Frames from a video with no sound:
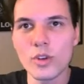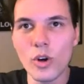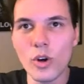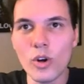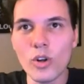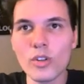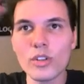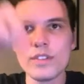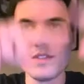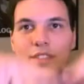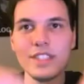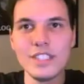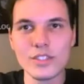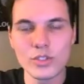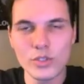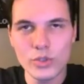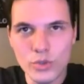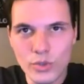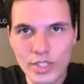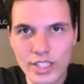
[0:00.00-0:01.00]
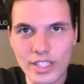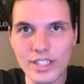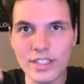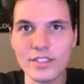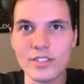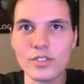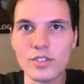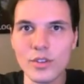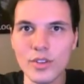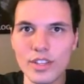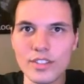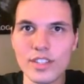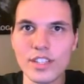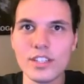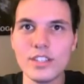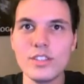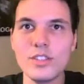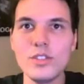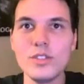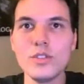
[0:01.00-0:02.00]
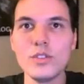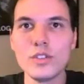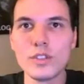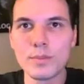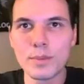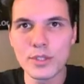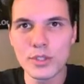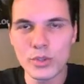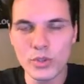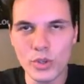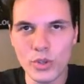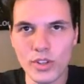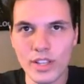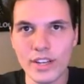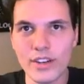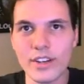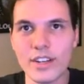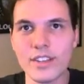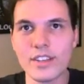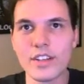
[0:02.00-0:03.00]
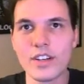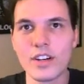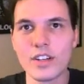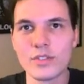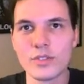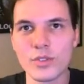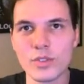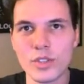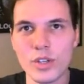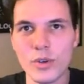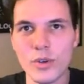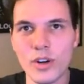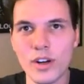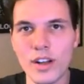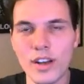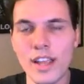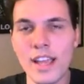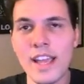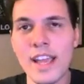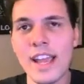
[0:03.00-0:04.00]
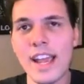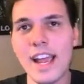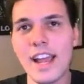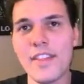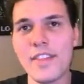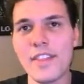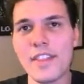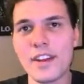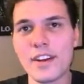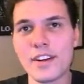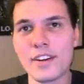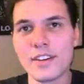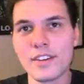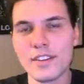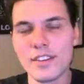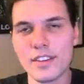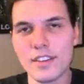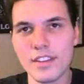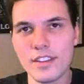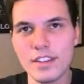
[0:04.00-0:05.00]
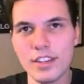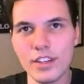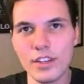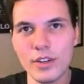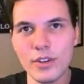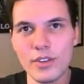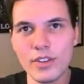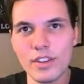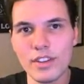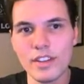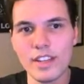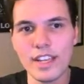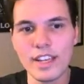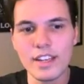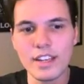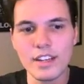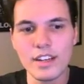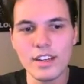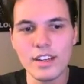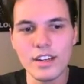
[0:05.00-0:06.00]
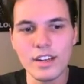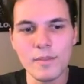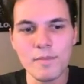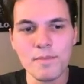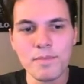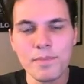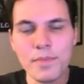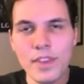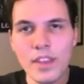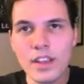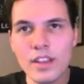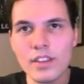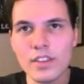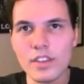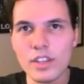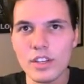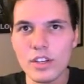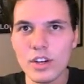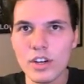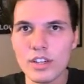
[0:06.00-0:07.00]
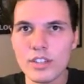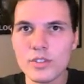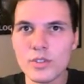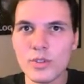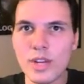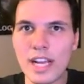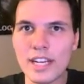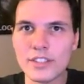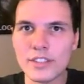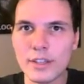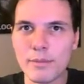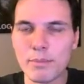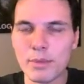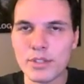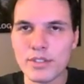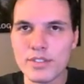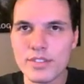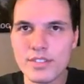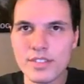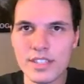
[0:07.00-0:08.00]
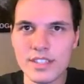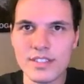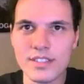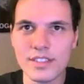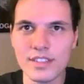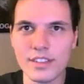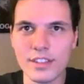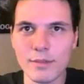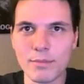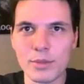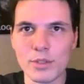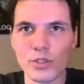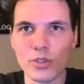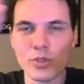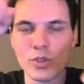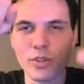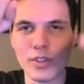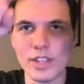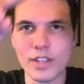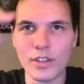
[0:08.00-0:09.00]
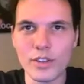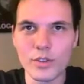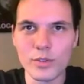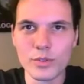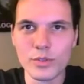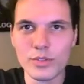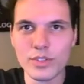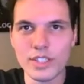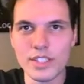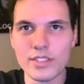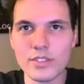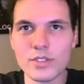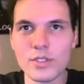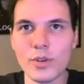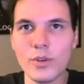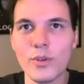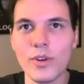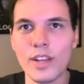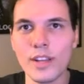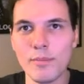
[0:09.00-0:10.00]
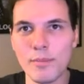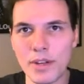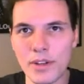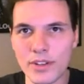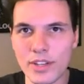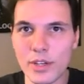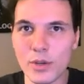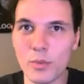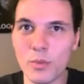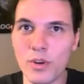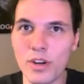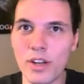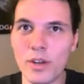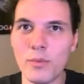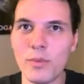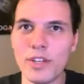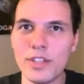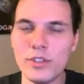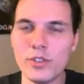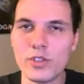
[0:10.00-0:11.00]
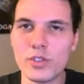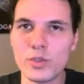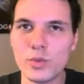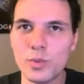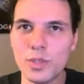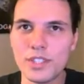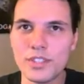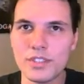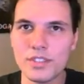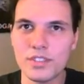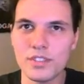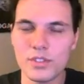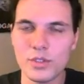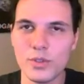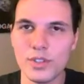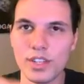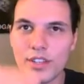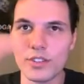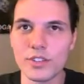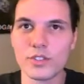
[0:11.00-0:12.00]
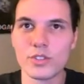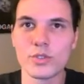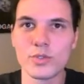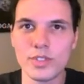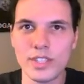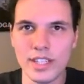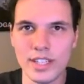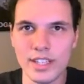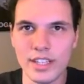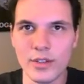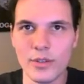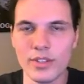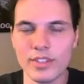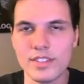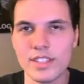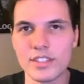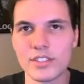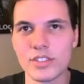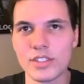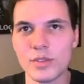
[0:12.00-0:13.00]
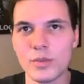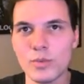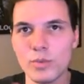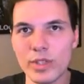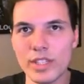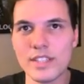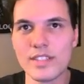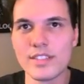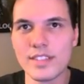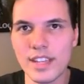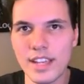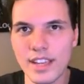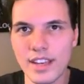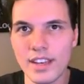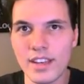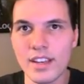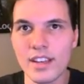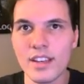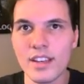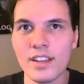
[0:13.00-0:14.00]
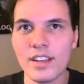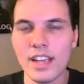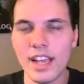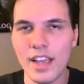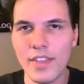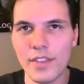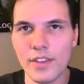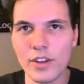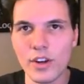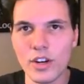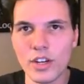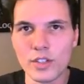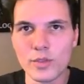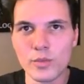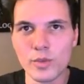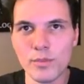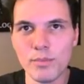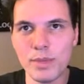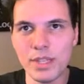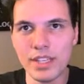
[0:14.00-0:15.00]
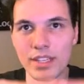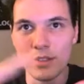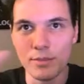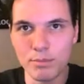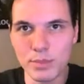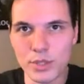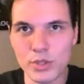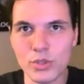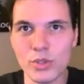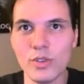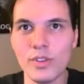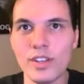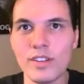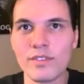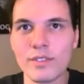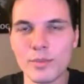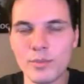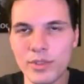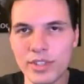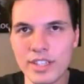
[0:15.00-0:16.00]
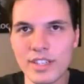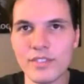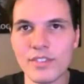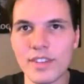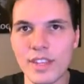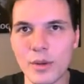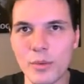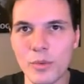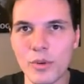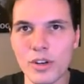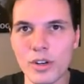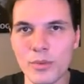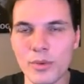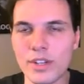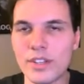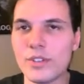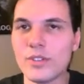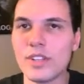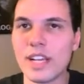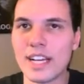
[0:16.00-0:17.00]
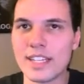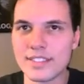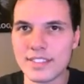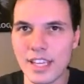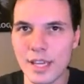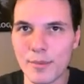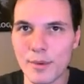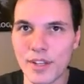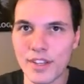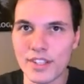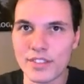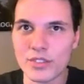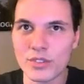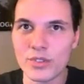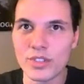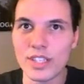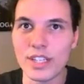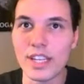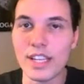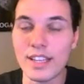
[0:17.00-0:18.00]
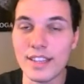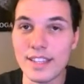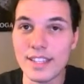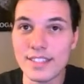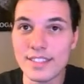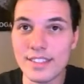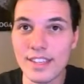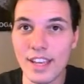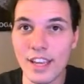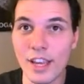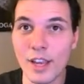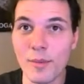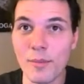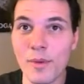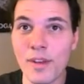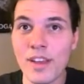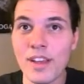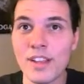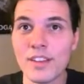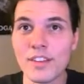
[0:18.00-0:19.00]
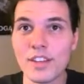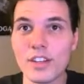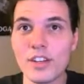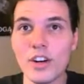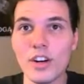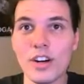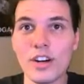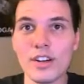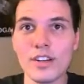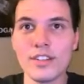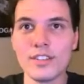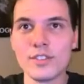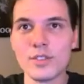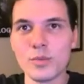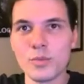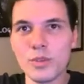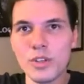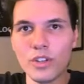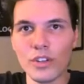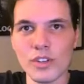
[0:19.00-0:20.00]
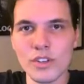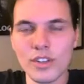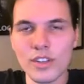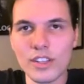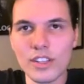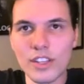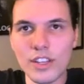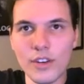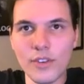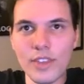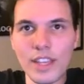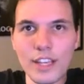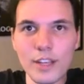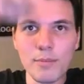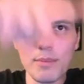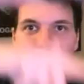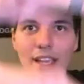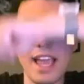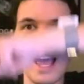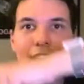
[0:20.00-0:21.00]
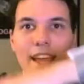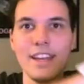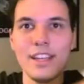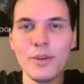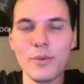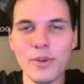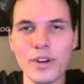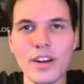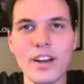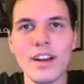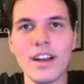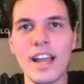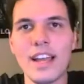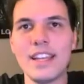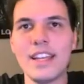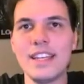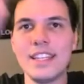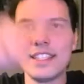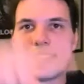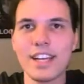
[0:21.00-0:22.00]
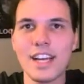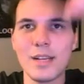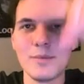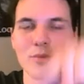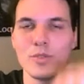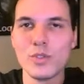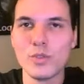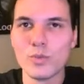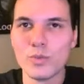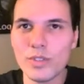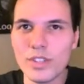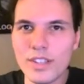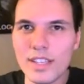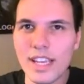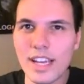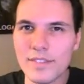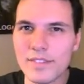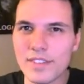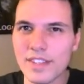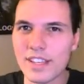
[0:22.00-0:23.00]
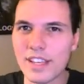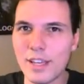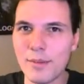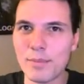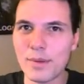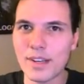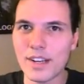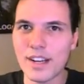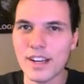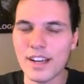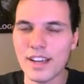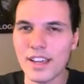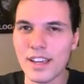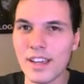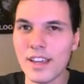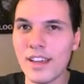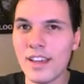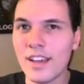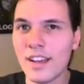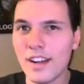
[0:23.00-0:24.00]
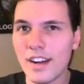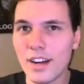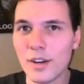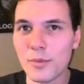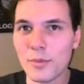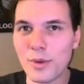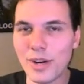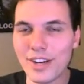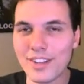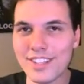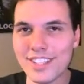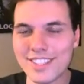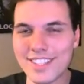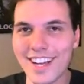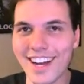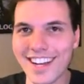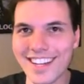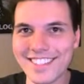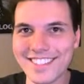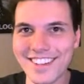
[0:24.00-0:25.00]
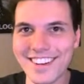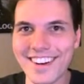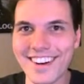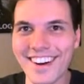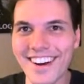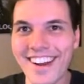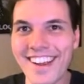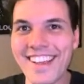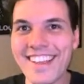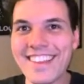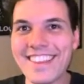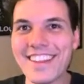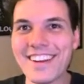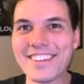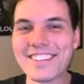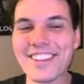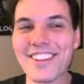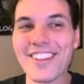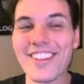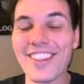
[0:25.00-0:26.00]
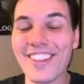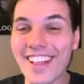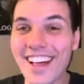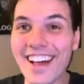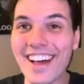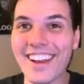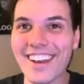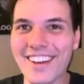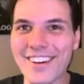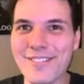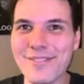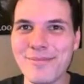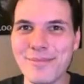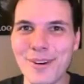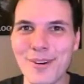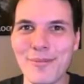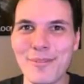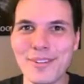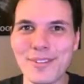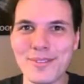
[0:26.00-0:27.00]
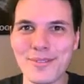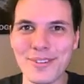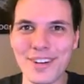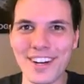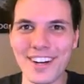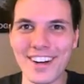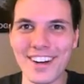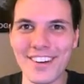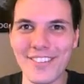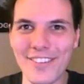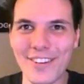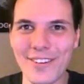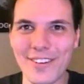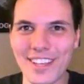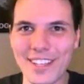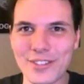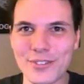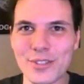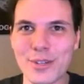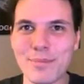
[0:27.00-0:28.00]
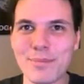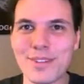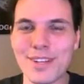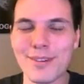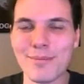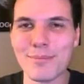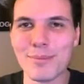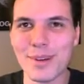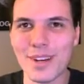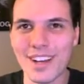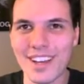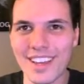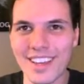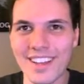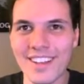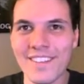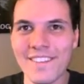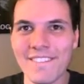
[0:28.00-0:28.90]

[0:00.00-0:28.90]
all of these screens. So there's a huge patrol area the guards will go on, and they're, the guards are actually persistently patrolling through these. So in Metal Gear 1, when you switched to another screen, it would essentially reset, and the guards would be patrolling from wherever they were when you last came on that screen. In this game, the guards will, they could be anywhere at any time, so you really have to keep an eye on where these guys are. There's a lot of moments where we would get tripped up by,